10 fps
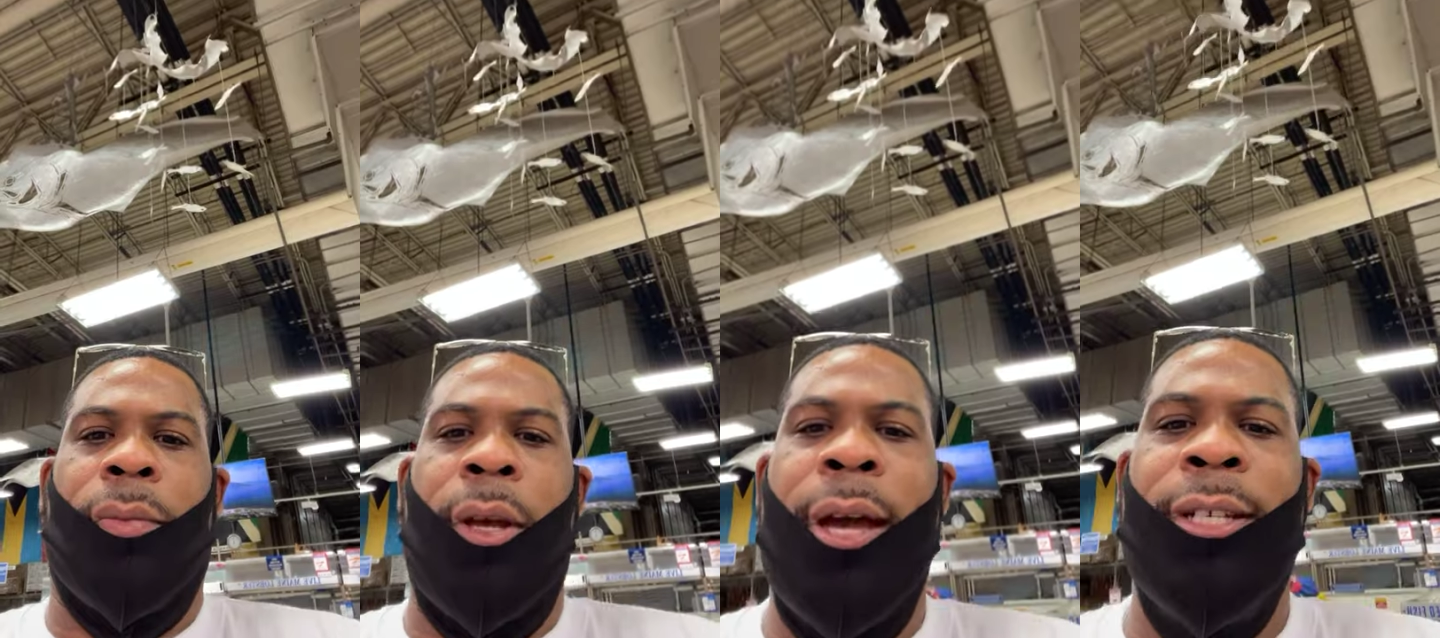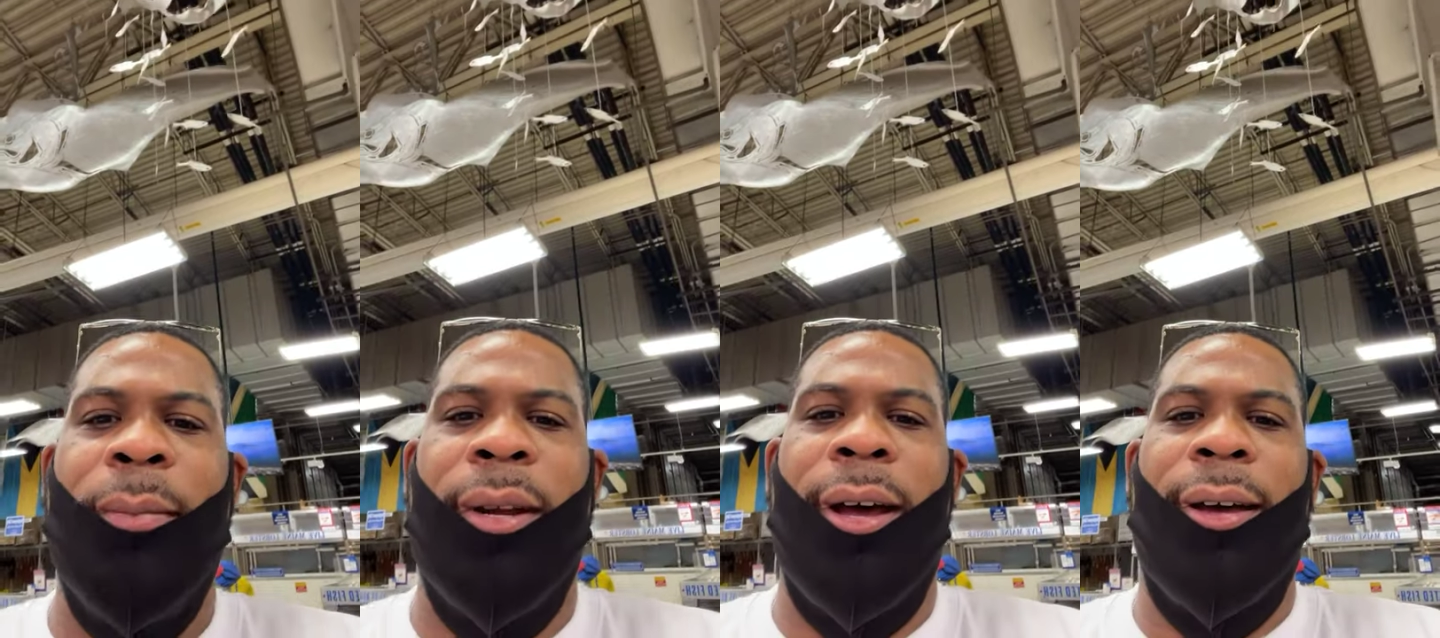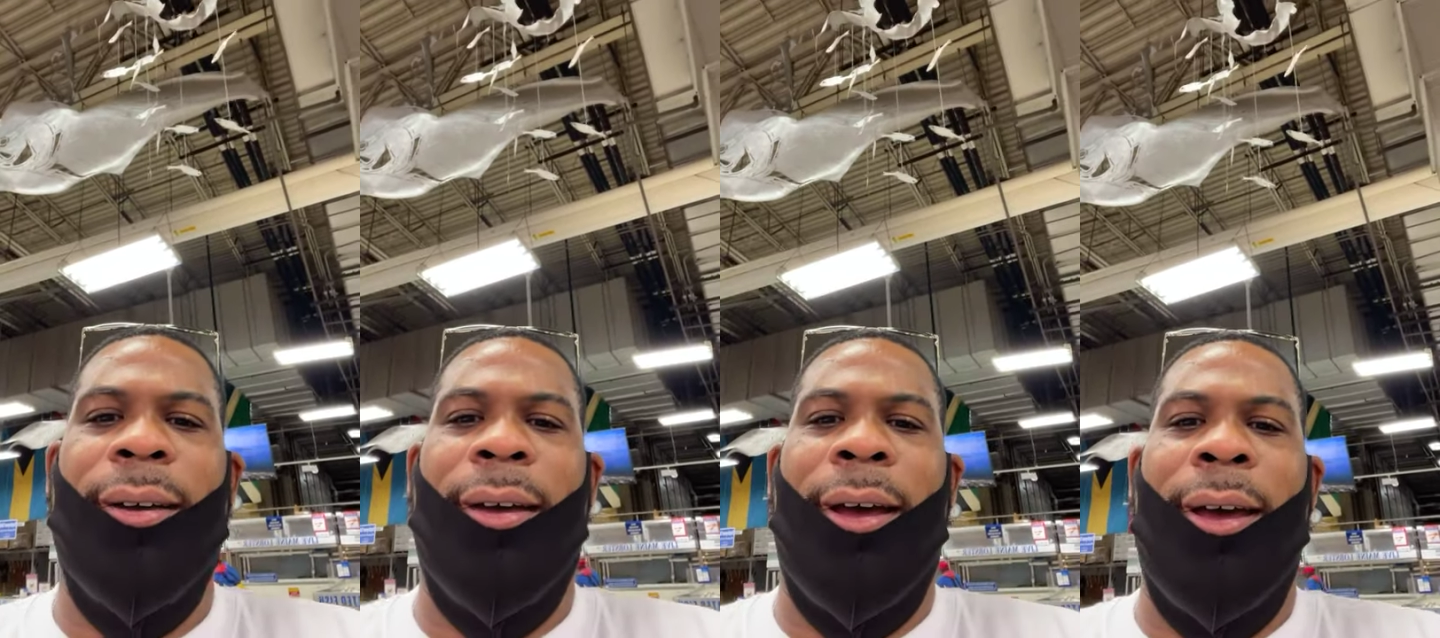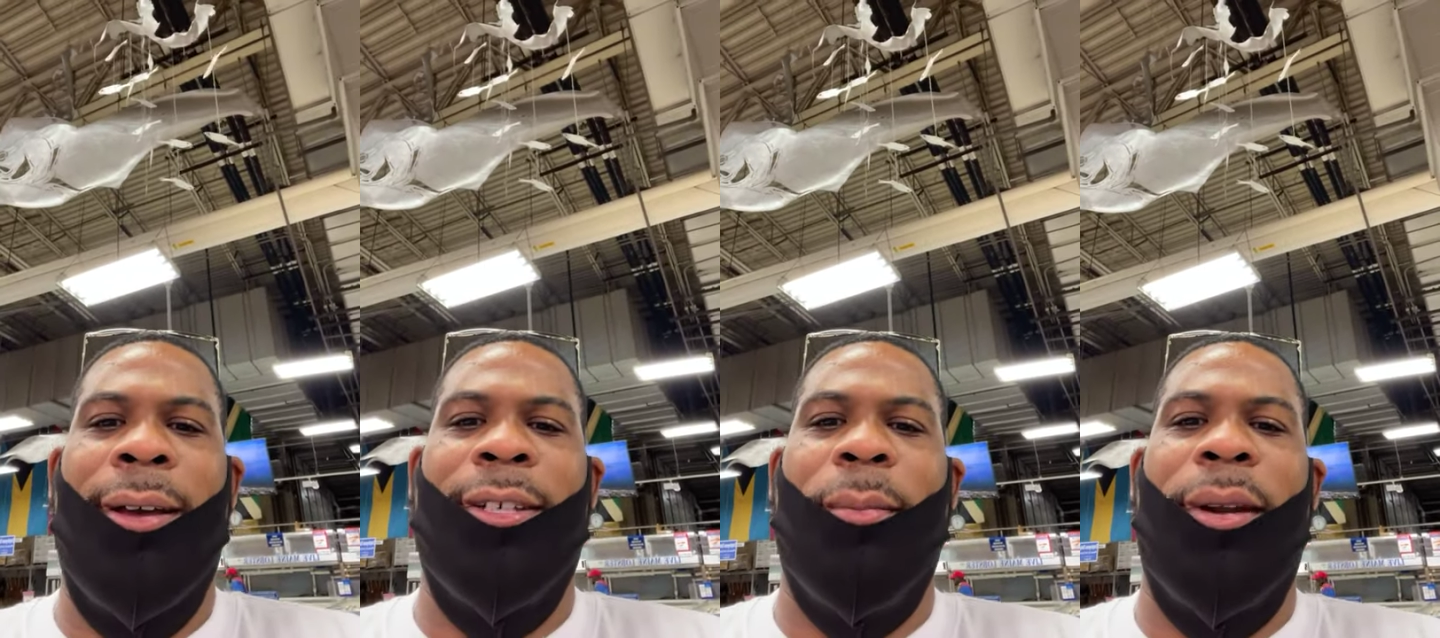Hey Gemini.
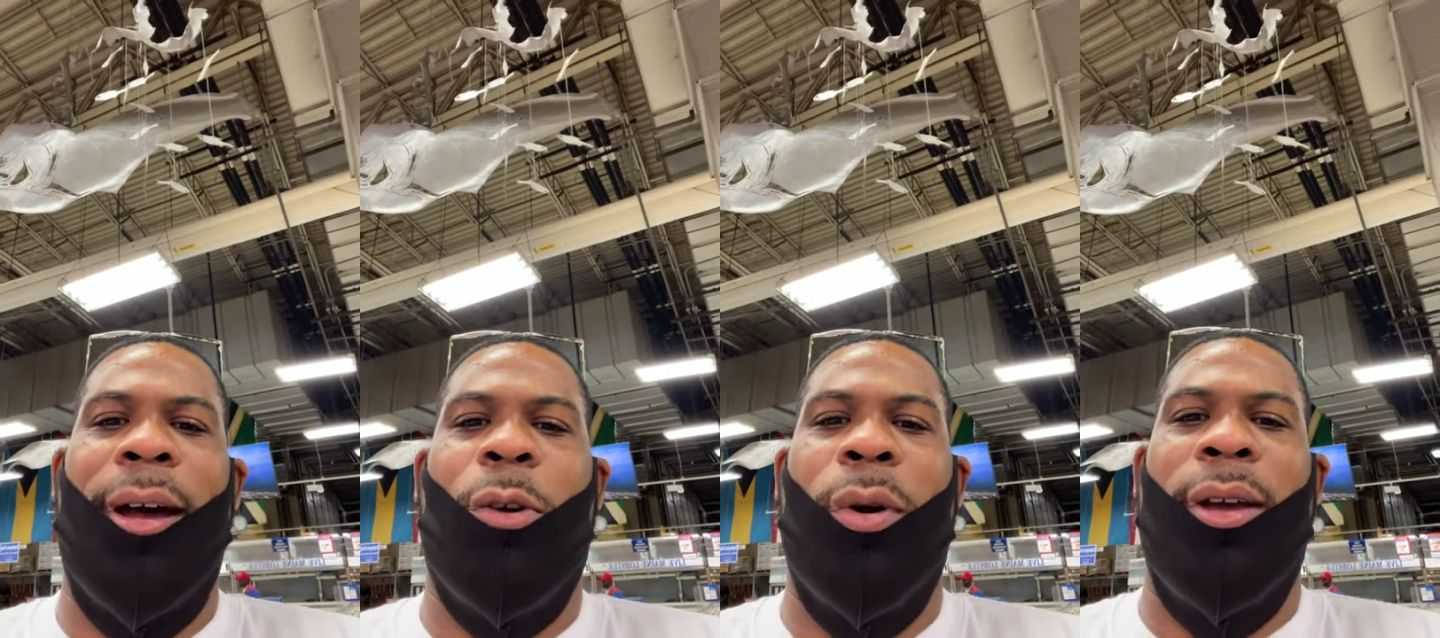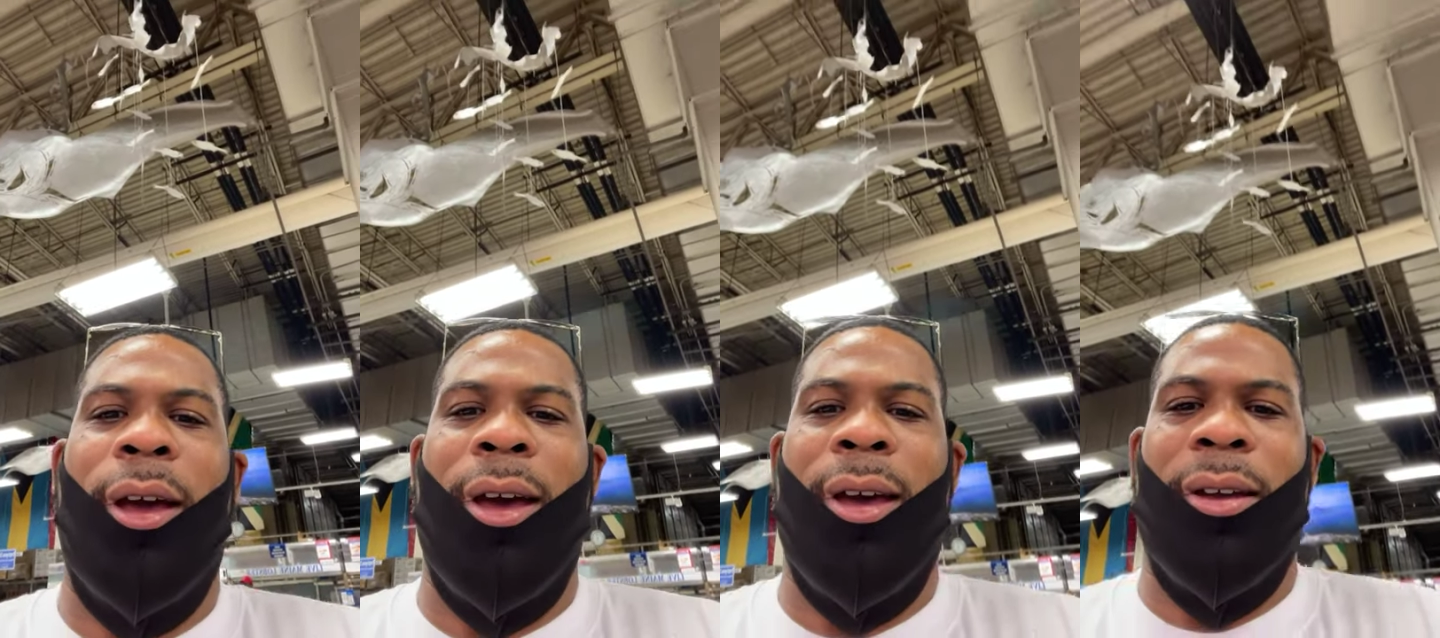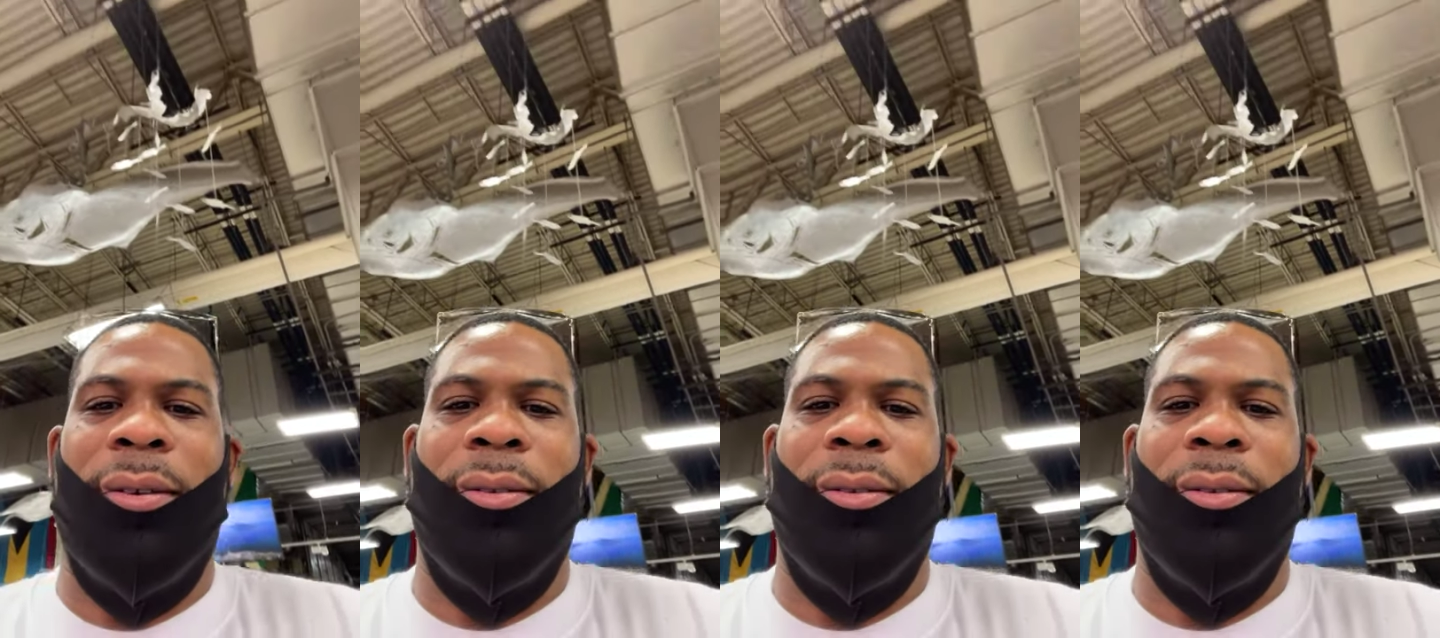Hey Gemini Queen. Hey